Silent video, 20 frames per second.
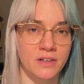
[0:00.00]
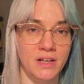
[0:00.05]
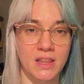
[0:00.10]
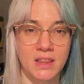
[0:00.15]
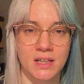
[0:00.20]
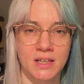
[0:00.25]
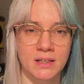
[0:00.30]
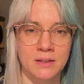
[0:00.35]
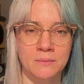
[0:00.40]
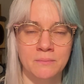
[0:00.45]

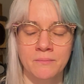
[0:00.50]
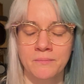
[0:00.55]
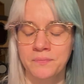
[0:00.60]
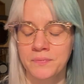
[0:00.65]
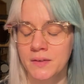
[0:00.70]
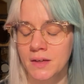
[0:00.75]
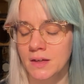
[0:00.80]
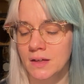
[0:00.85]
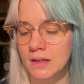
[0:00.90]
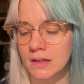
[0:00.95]
thing.
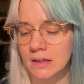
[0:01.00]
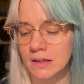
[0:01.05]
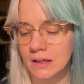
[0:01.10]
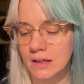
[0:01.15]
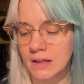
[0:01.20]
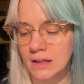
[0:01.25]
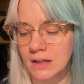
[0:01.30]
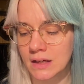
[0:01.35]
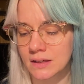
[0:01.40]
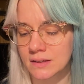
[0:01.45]

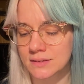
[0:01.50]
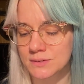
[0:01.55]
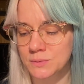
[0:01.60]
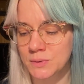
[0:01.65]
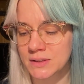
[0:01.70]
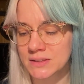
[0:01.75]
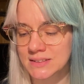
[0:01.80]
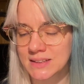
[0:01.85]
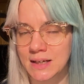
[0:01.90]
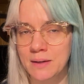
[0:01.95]
And one
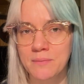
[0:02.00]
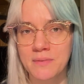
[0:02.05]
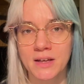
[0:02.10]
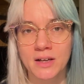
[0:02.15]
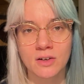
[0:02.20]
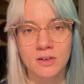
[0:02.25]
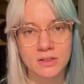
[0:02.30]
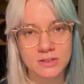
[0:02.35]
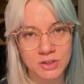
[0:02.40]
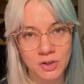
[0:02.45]
time they
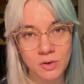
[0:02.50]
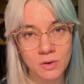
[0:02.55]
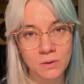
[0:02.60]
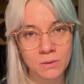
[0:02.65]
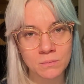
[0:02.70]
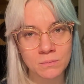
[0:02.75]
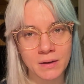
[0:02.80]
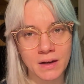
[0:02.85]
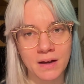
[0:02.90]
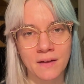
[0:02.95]
called
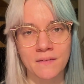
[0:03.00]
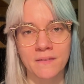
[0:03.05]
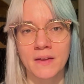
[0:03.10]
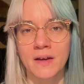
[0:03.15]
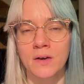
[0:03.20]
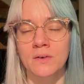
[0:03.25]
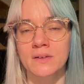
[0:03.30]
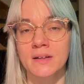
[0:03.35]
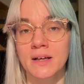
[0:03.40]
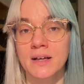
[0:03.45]
home and they
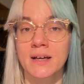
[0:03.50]
were like,